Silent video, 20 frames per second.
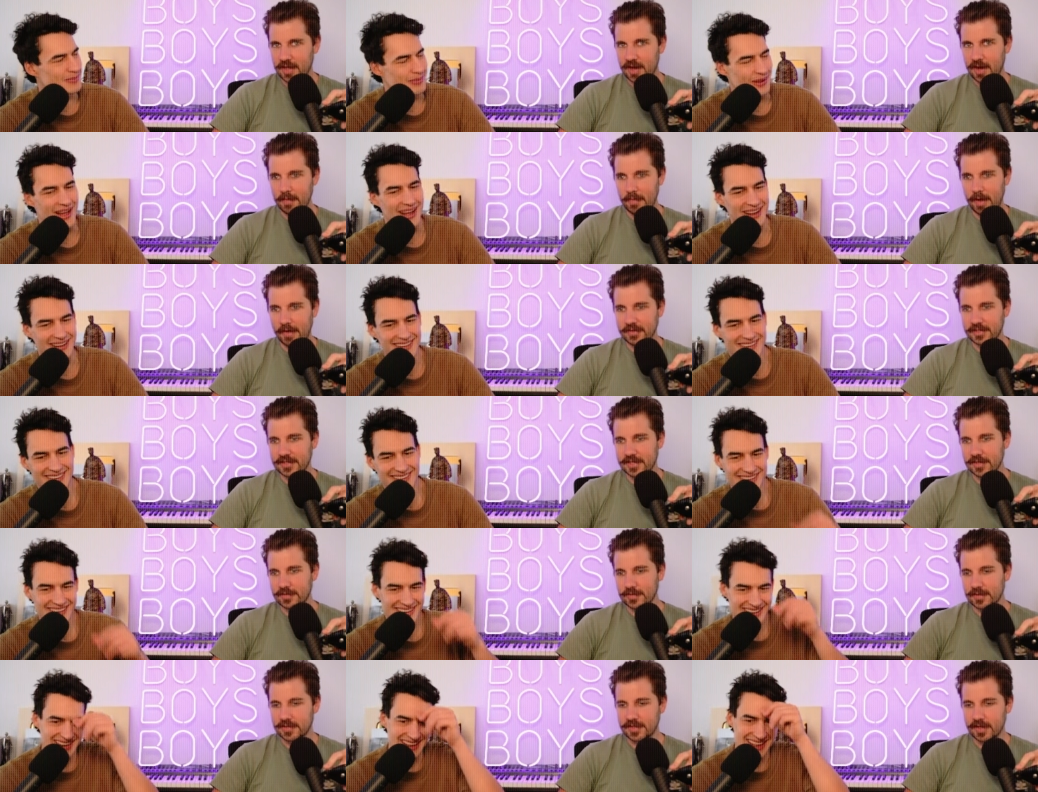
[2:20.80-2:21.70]
Speaker 1: to have having sex
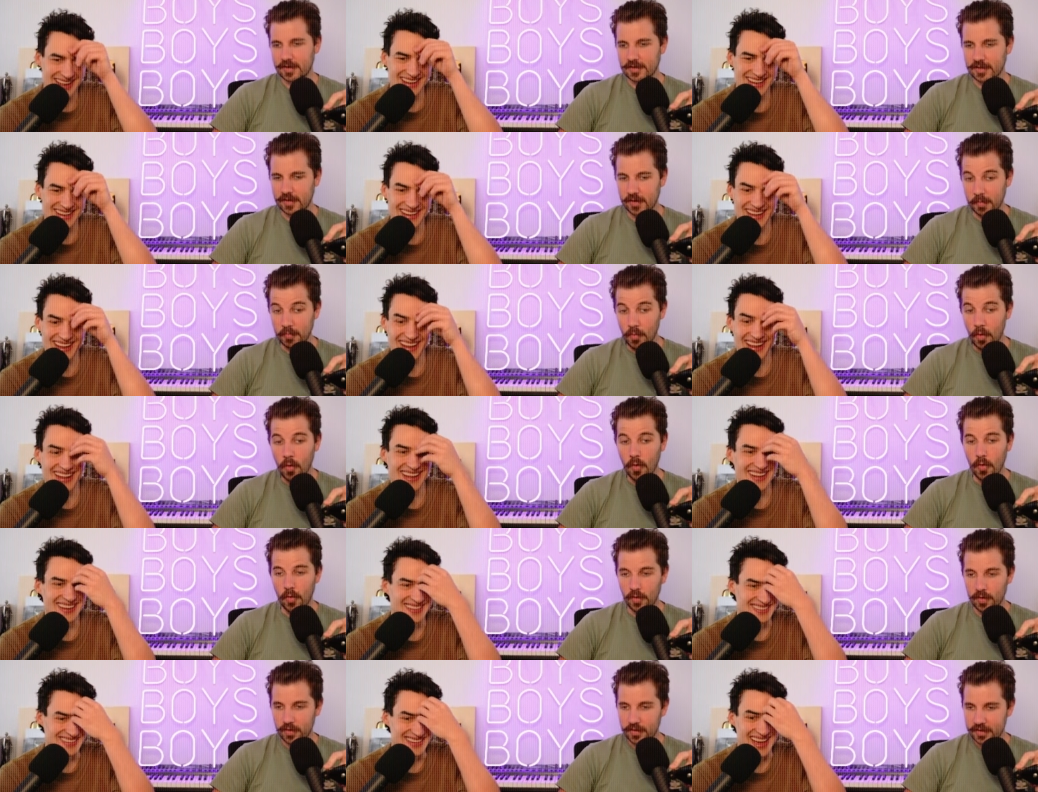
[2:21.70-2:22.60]
with the secretary more.
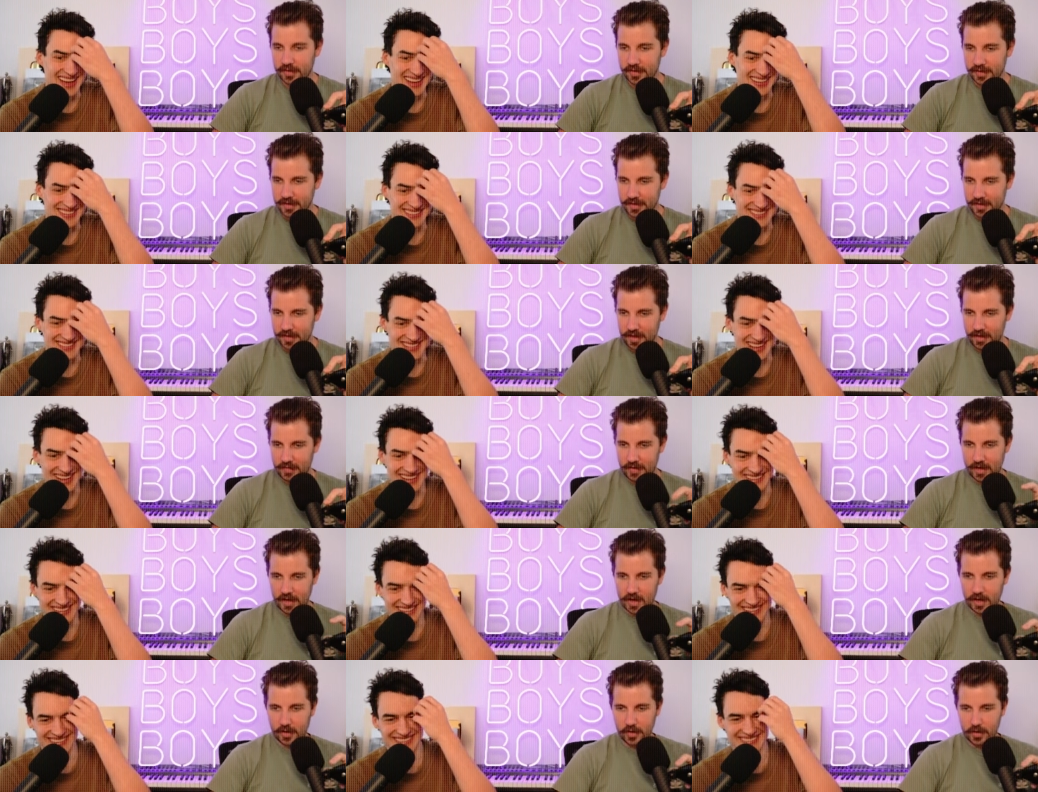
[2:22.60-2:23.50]
Yes, exactly. Yeah, he
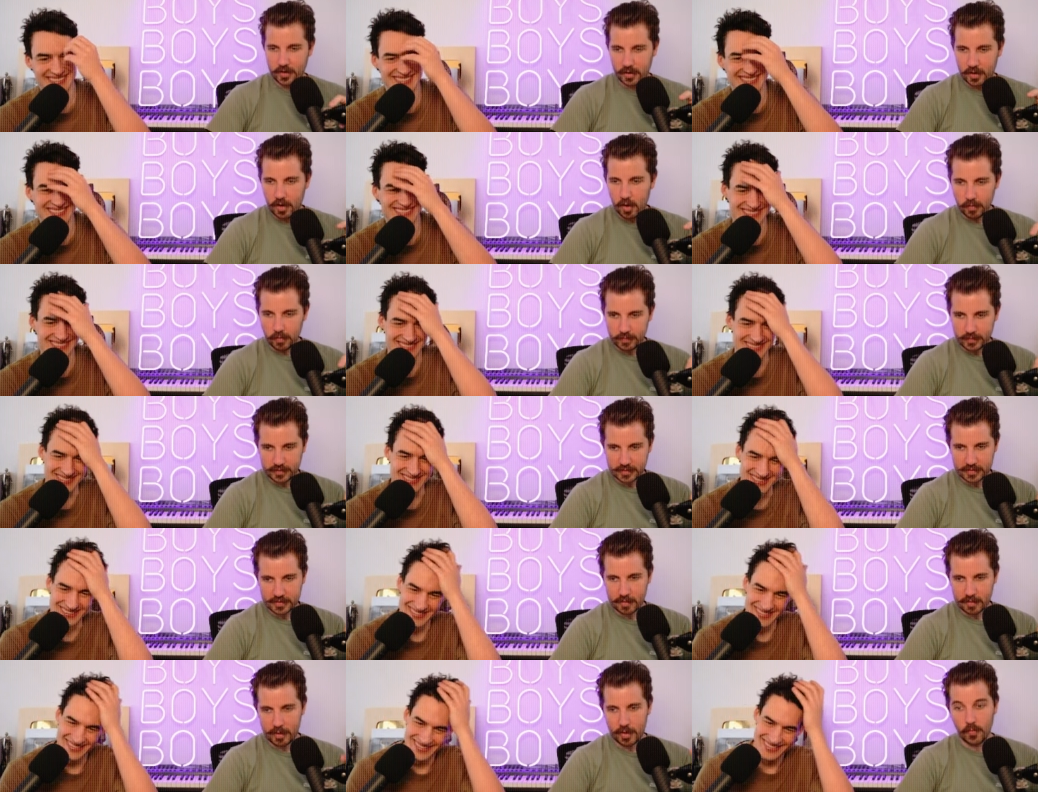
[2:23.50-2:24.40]
can't go to golf. He's just
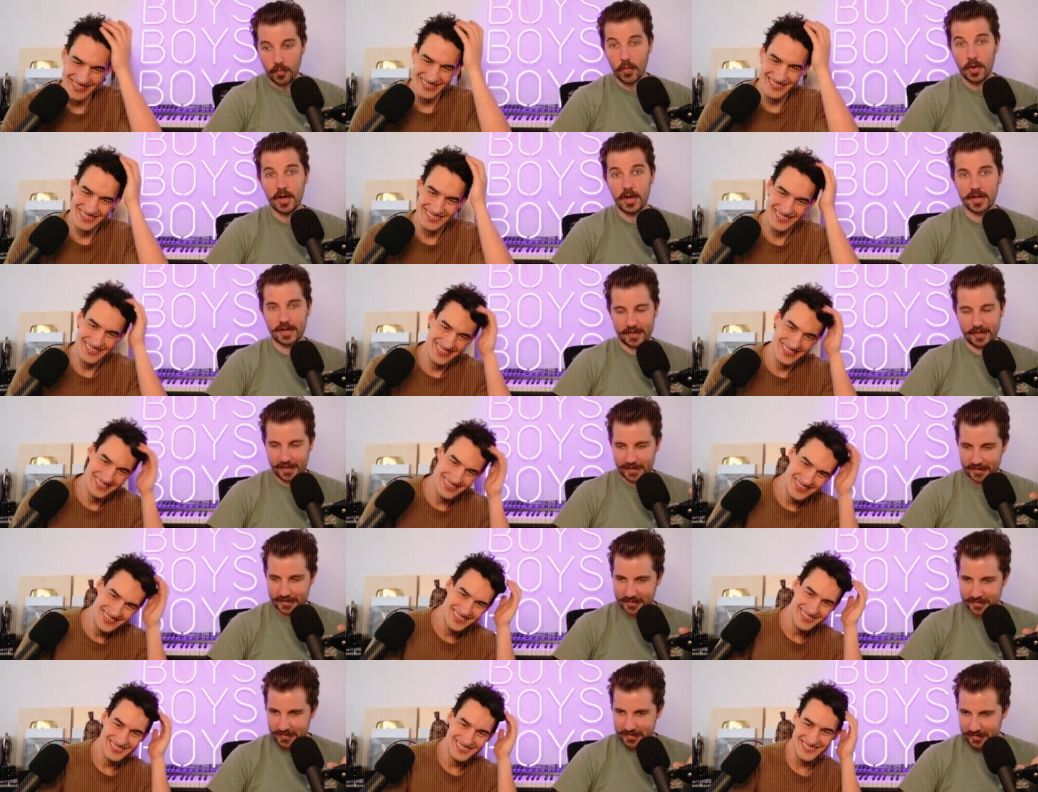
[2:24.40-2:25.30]
going to be at work late.
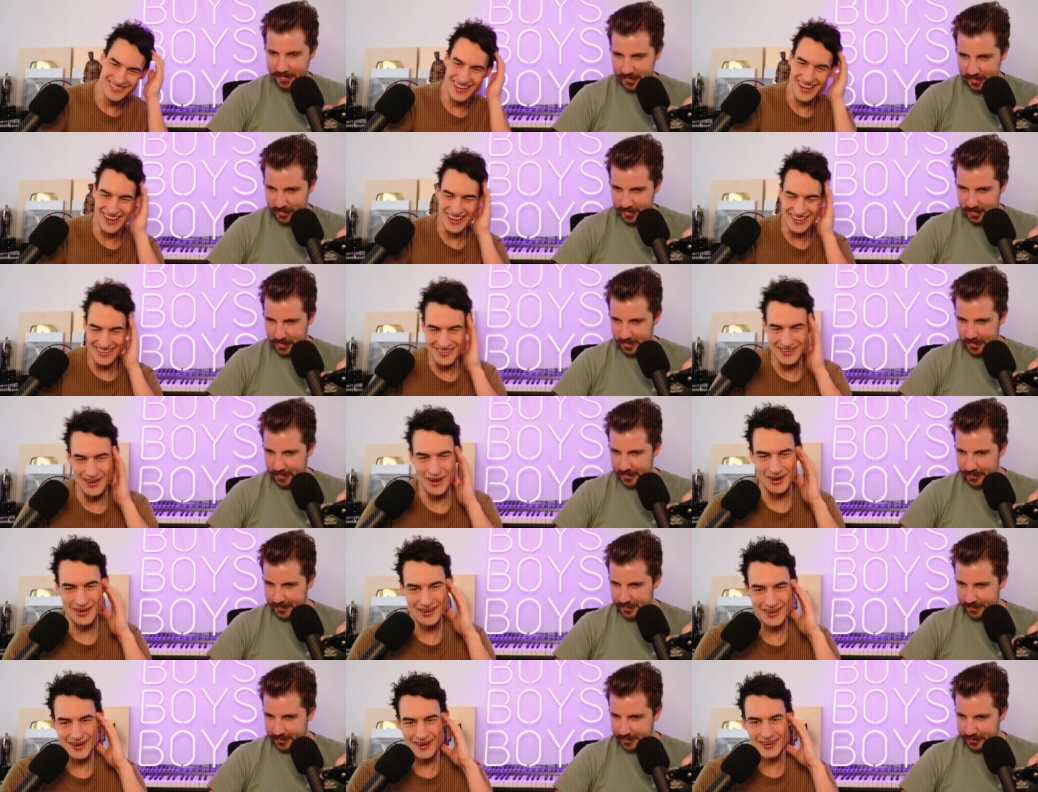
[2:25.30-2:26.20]
Yeah, no.
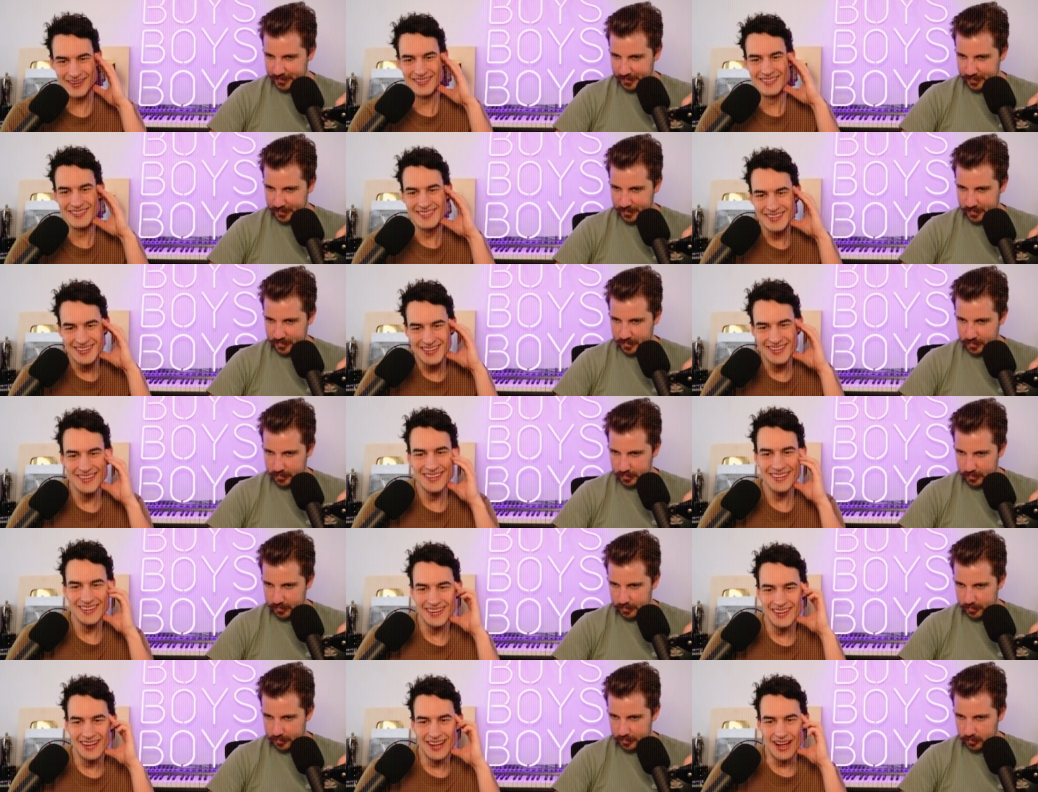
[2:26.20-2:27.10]

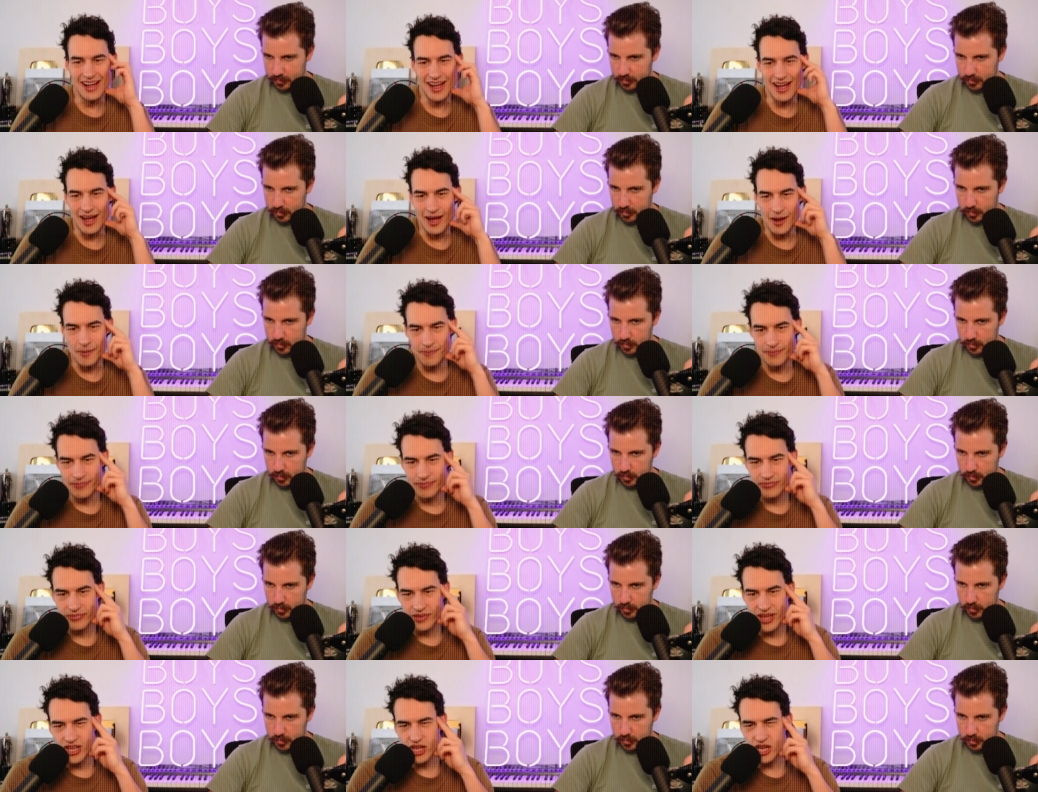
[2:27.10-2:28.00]
Are
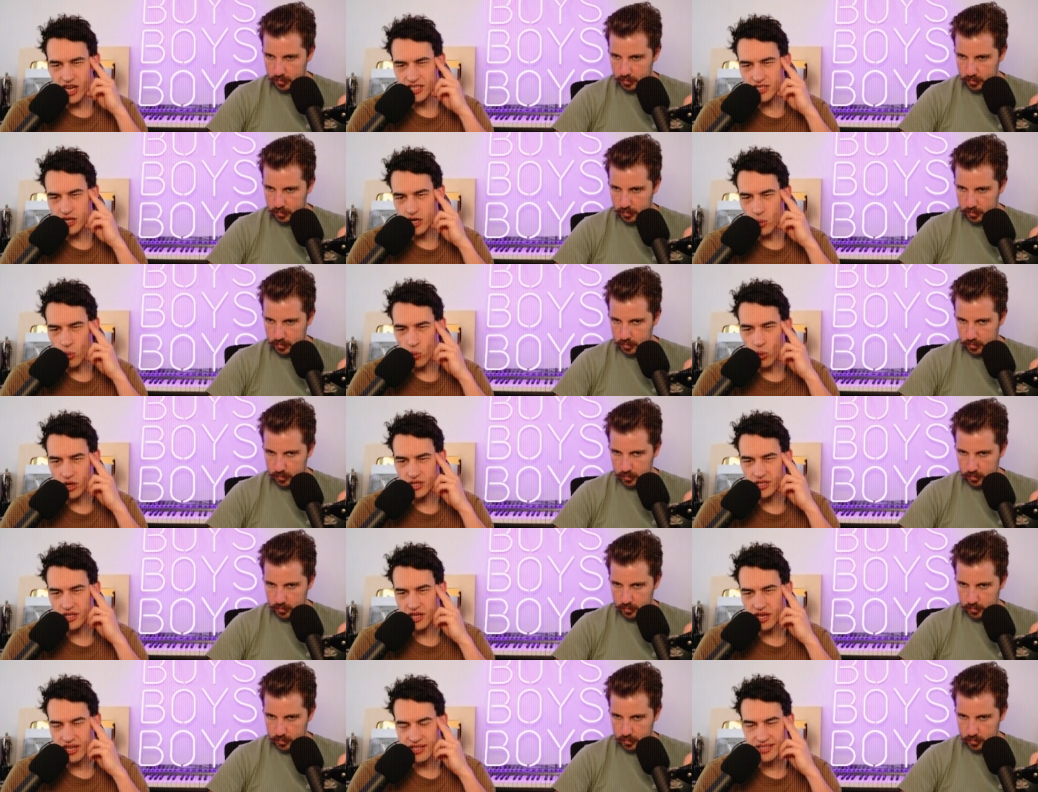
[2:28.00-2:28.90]
you guys going to watch
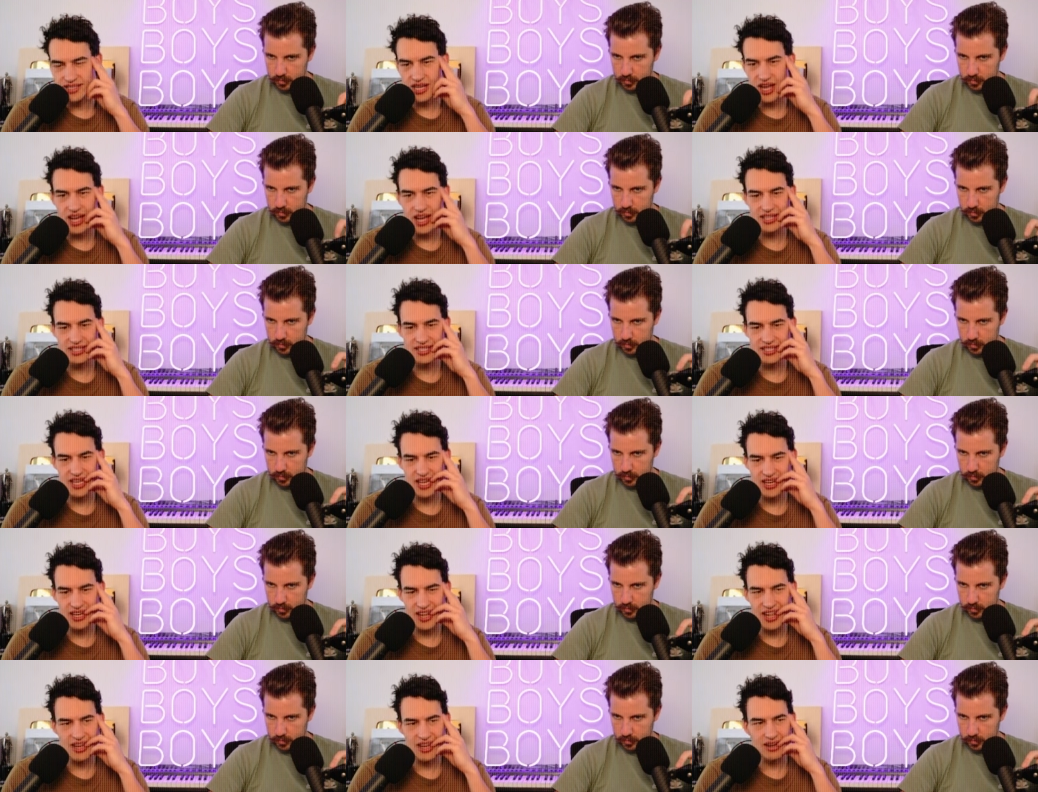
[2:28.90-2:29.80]
the Hassan
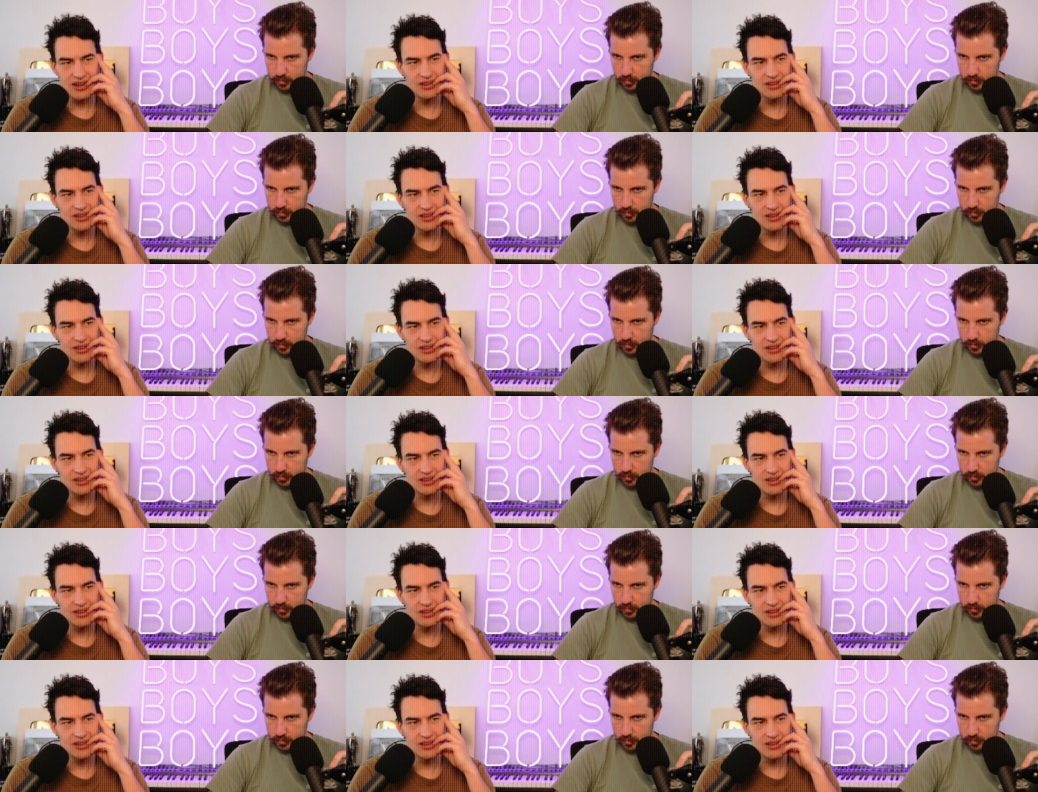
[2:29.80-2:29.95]
CNN?